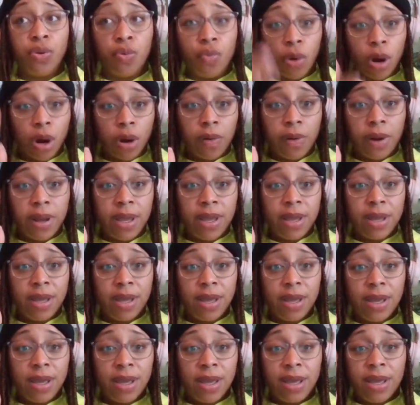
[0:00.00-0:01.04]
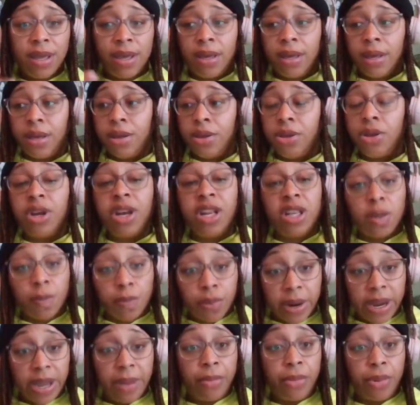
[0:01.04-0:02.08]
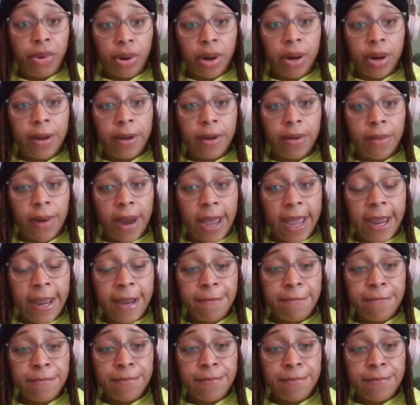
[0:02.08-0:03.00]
worry, you need to pray more, right?